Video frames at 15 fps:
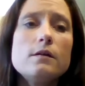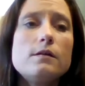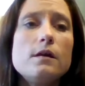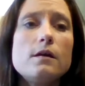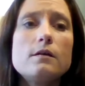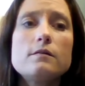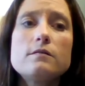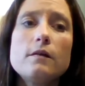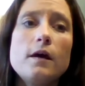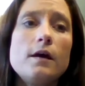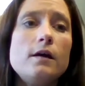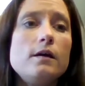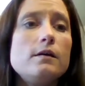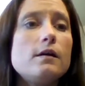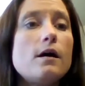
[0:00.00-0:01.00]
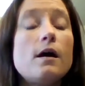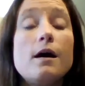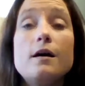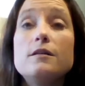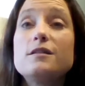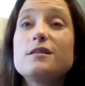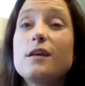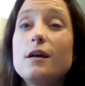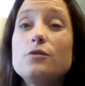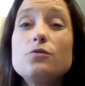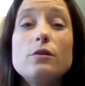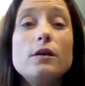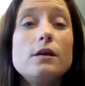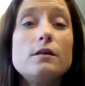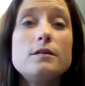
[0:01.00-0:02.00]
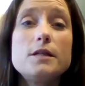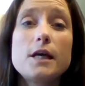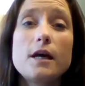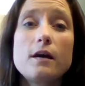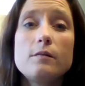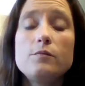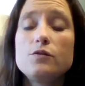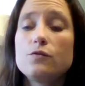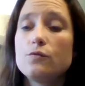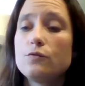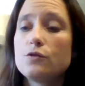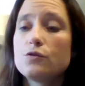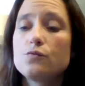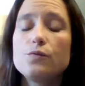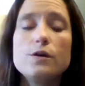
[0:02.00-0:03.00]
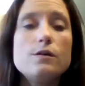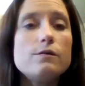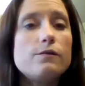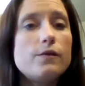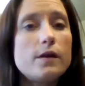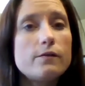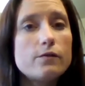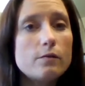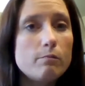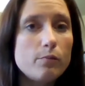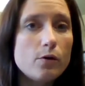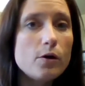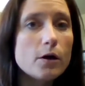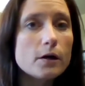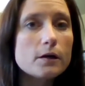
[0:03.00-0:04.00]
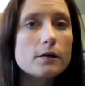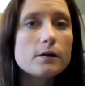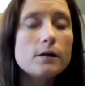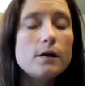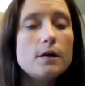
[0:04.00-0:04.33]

things like scheduling in time to read a favorite book.